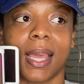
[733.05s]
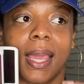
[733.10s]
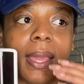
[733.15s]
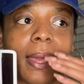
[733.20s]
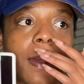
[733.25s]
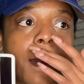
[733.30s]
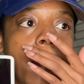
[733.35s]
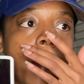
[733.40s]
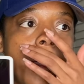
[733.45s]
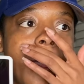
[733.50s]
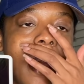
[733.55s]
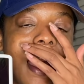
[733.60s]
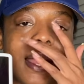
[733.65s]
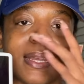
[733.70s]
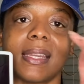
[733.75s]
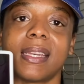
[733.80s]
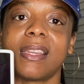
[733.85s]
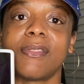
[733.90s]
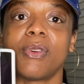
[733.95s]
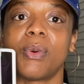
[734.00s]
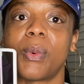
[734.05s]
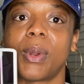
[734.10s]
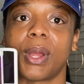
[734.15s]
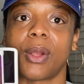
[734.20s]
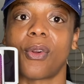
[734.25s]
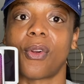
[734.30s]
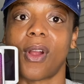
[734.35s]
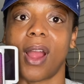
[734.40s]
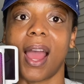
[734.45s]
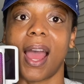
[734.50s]
Like I didn't even want
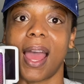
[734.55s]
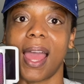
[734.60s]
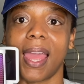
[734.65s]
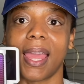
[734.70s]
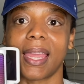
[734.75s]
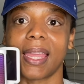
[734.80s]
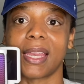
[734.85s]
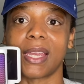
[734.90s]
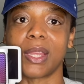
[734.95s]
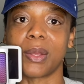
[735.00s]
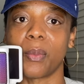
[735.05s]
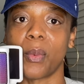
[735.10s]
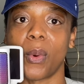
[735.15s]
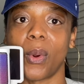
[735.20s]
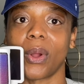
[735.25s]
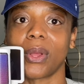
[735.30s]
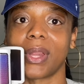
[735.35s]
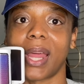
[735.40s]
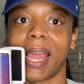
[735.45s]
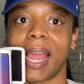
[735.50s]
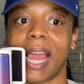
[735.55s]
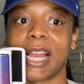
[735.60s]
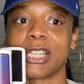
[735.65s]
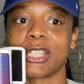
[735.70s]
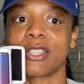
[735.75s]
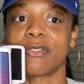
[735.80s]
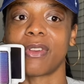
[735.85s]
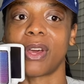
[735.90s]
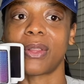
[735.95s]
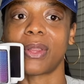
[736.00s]
to cry anymore. Like I
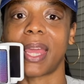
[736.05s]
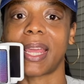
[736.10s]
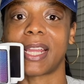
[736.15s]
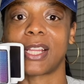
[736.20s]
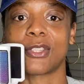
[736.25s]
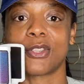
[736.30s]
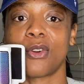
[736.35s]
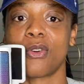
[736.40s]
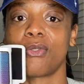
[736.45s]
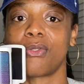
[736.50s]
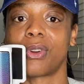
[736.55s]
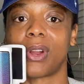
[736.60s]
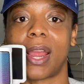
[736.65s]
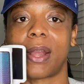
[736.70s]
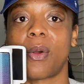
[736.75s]
just felt like it's over.